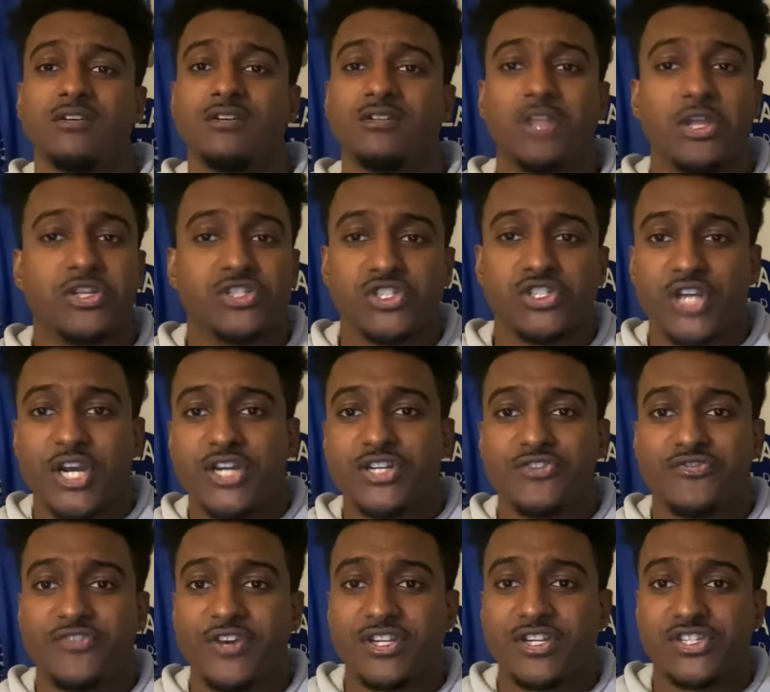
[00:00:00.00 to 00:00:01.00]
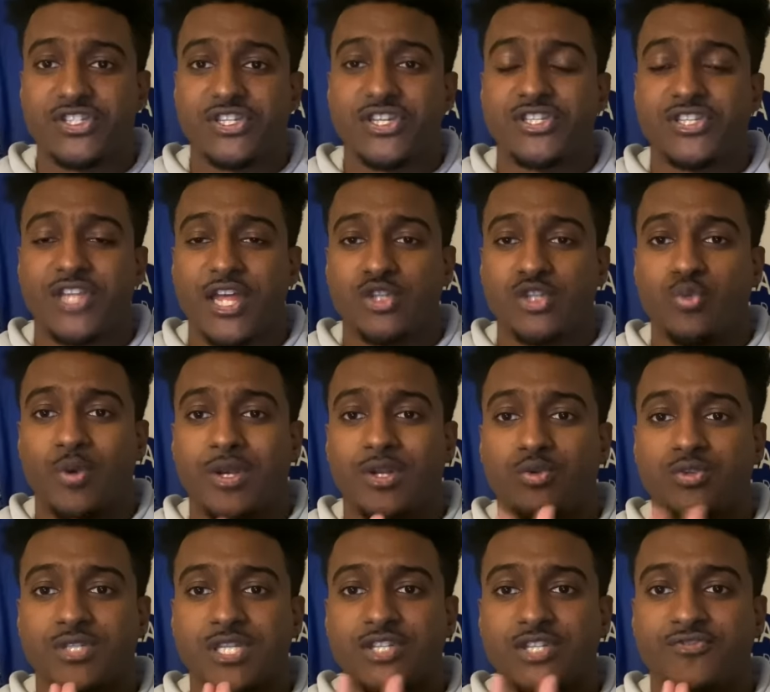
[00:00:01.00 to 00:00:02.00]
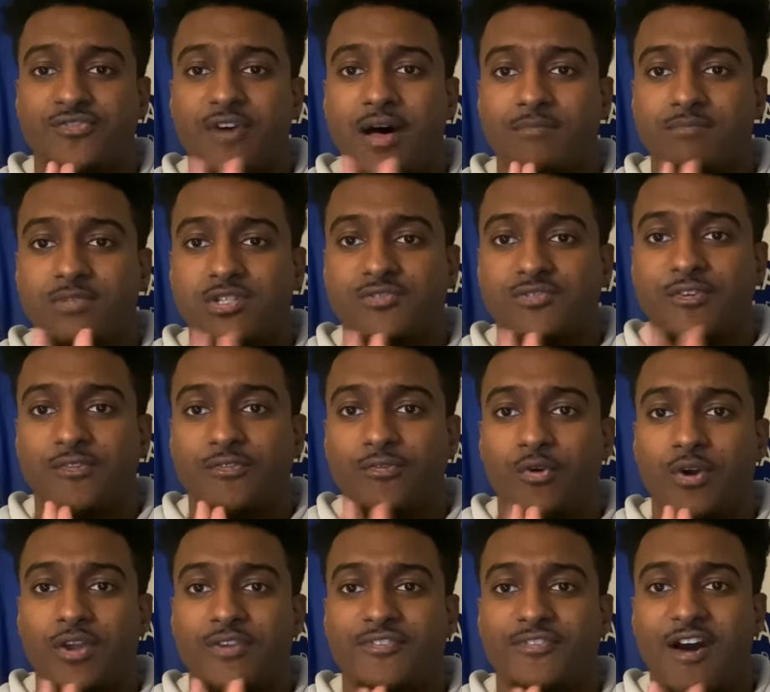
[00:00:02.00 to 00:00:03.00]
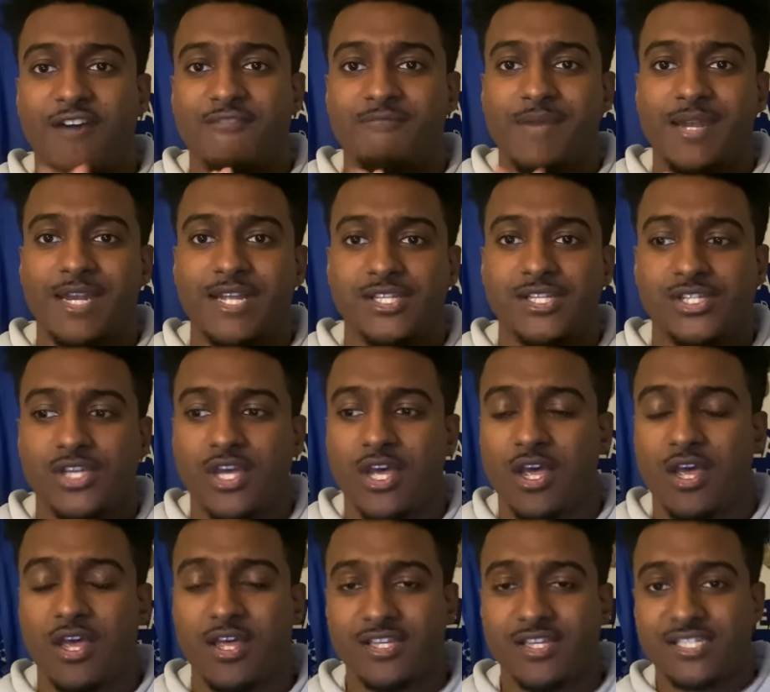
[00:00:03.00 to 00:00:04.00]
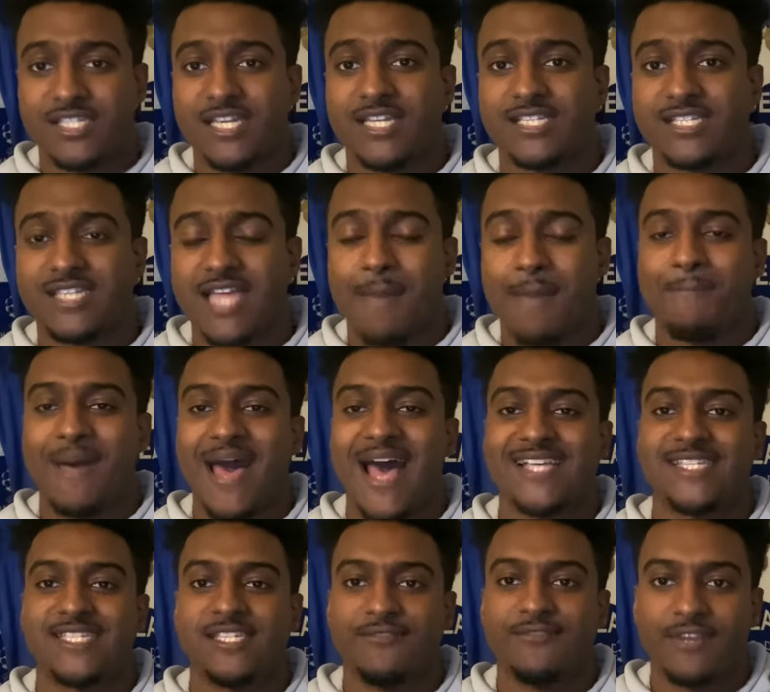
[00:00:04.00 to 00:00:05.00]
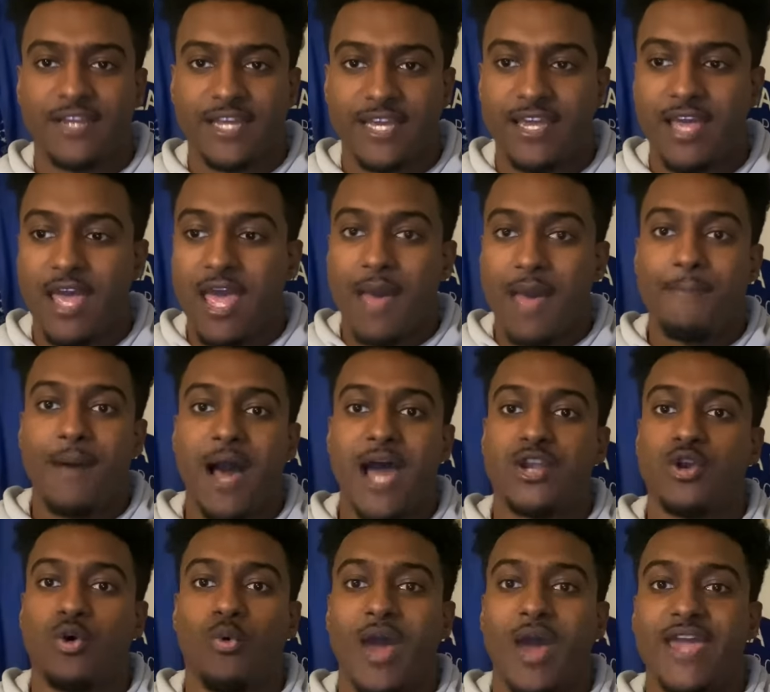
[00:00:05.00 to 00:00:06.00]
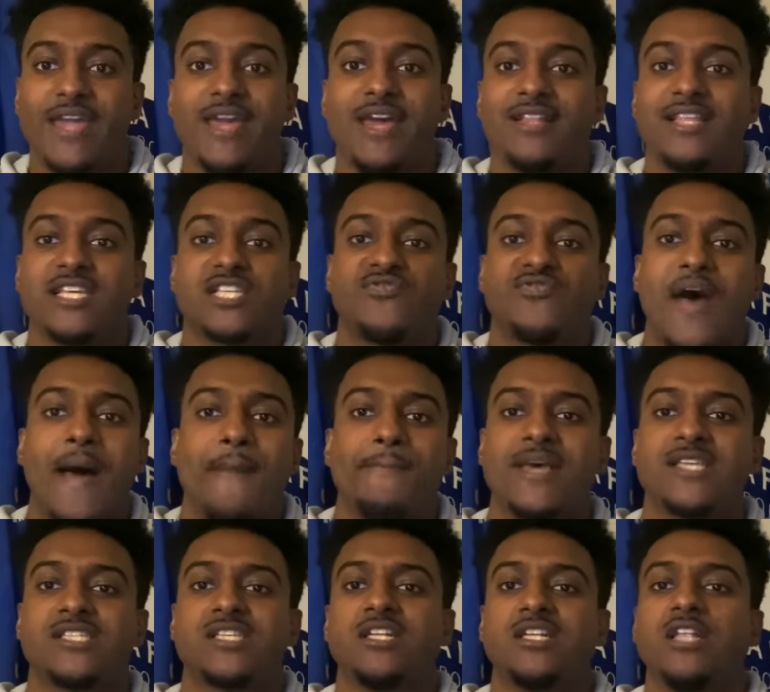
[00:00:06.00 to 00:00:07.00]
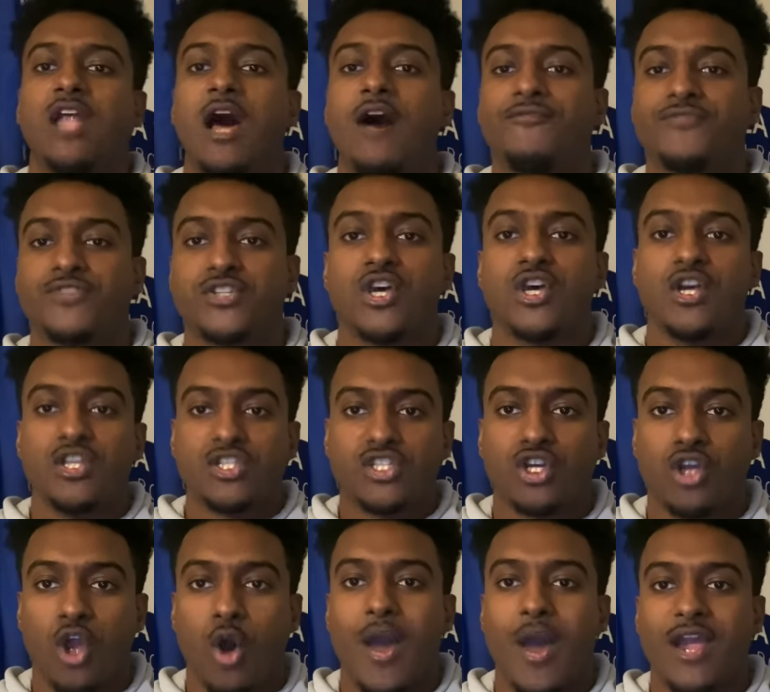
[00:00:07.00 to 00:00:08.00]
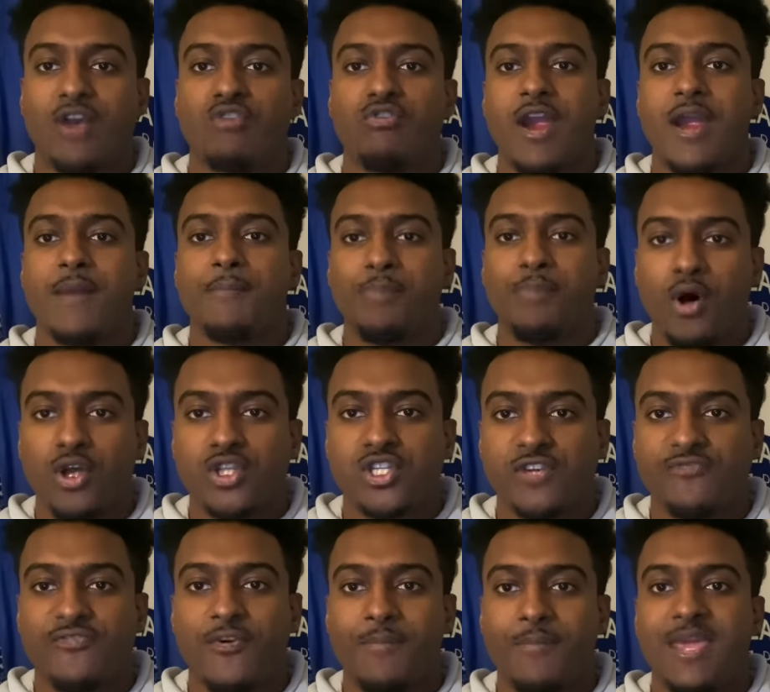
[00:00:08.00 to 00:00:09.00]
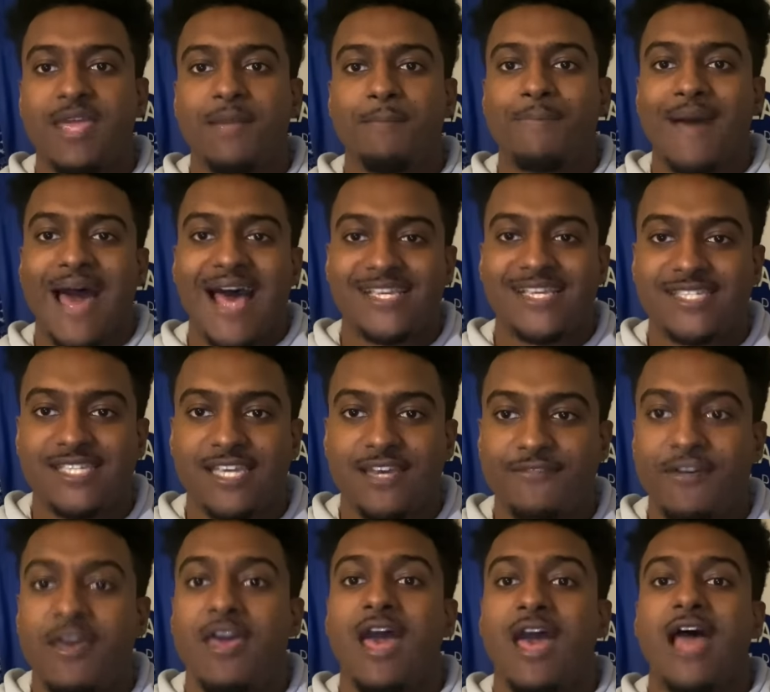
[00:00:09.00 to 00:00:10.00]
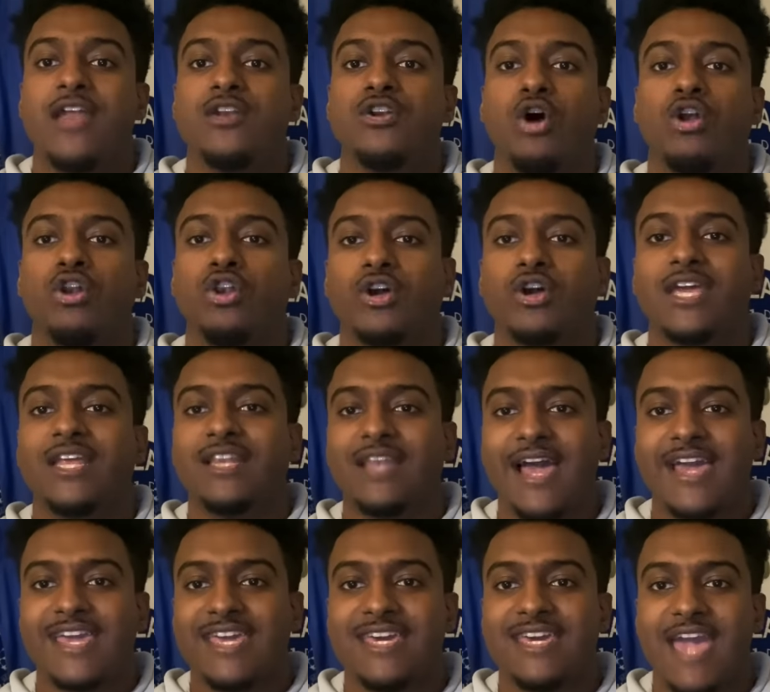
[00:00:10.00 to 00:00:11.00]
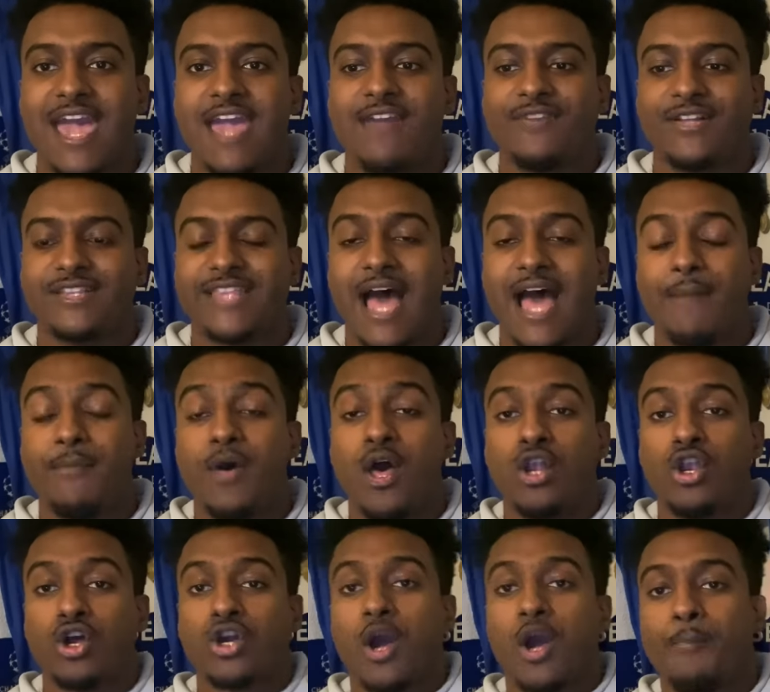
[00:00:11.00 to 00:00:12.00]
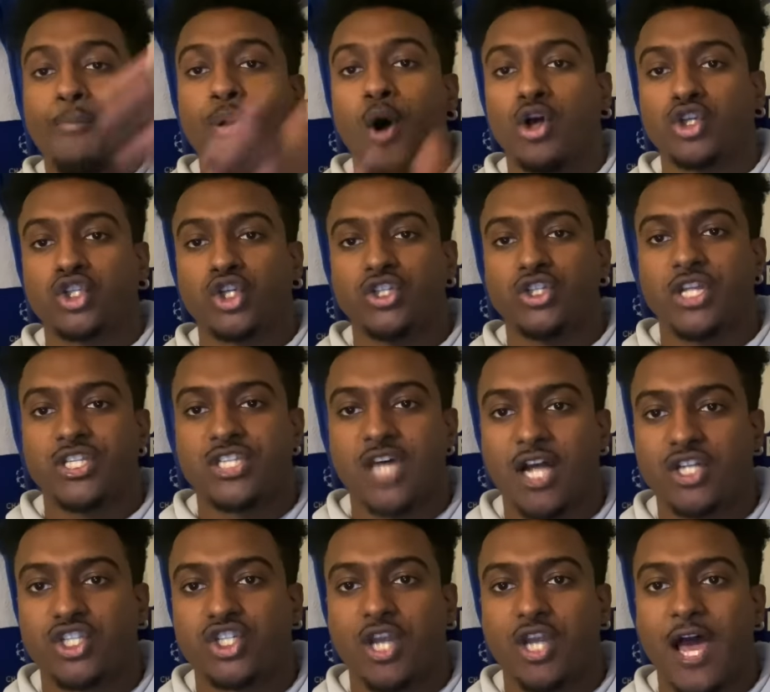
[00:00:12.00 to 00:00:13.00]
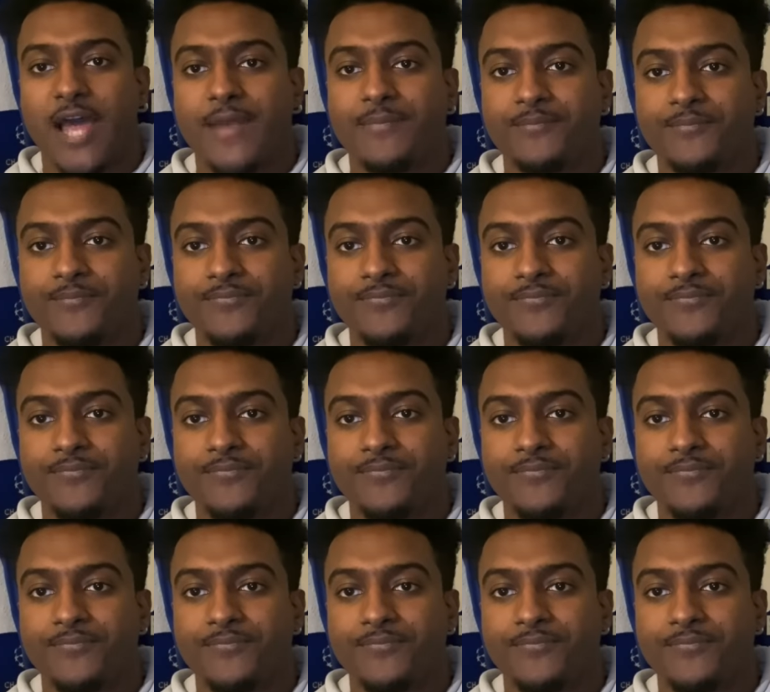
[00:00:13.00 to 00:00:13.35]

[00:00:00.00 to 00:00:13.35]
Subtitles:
Doesn't change a thing. Just sits there, twiddles his thumbs for 45 minutes. Sits there passively. By the way, this fan base loved to go at Graham Potter for being passive and not looking like he gave a damn. Look at Poch on the touchline.